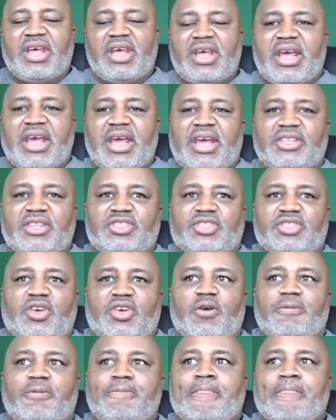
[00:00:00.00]
And
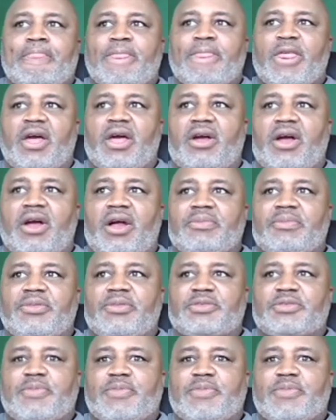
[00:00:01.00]
so, um, this